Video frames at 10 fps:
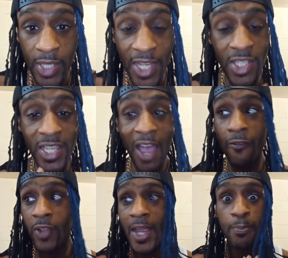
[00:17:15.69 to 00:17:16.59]
They just
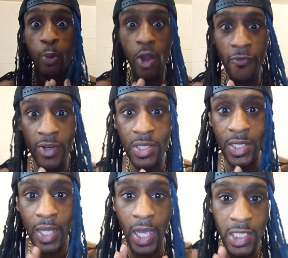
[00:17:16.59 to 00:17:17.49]
have like
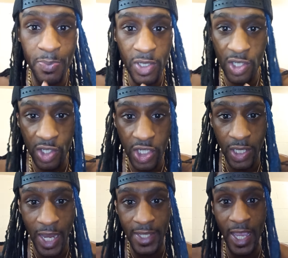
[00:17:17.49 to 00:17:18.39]
boyfriends and husbands and
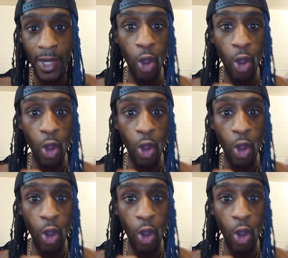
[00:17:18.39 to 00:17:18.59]
shit like that,